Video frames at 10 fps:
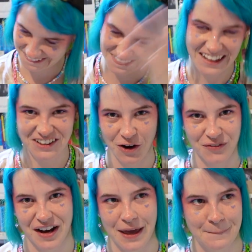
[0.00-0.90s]
then
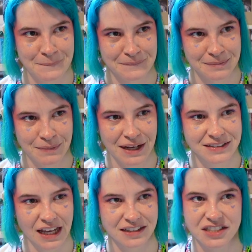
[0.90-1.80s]
COVID hit.
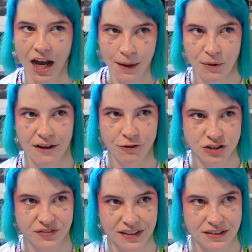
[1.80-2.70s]
Because at the time when I
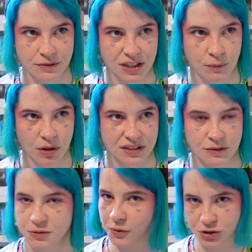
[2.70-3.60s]
first failed, I was like, well, because I
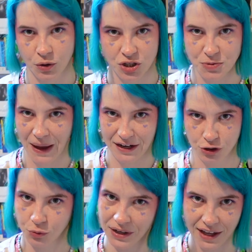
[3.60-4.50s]
was supposed to go to Japan
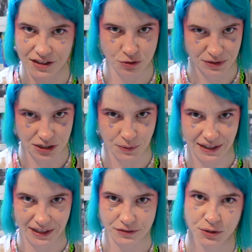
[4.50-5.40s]
and Korea in
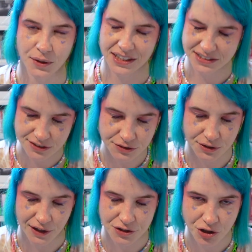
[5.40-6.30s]
2020, and I was like, well, I can still do
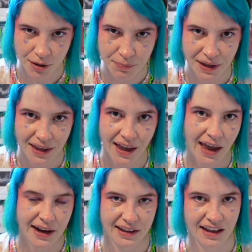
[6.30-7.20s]
that trip,
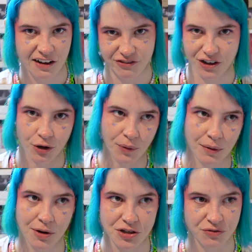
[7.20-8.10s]
and I can kind of figure out what I
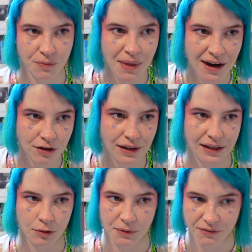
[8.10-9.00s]
want to do from there, like,
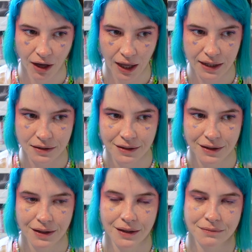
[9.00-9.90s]
it'll be fine.
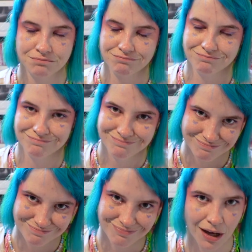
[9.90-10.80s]

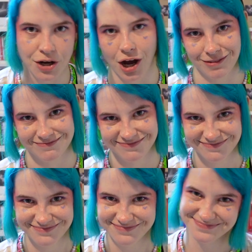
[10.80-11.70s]
And no.
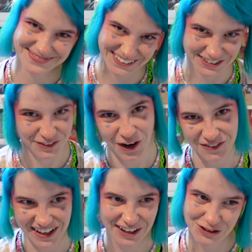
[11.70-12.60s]
Because of
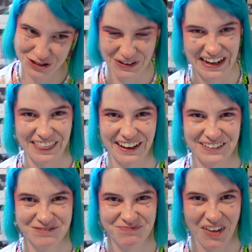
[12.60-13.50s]
COVID, I couldn't do
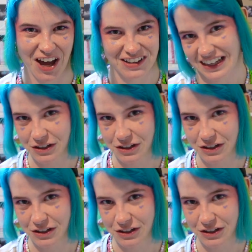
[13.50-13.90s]
anything. Like,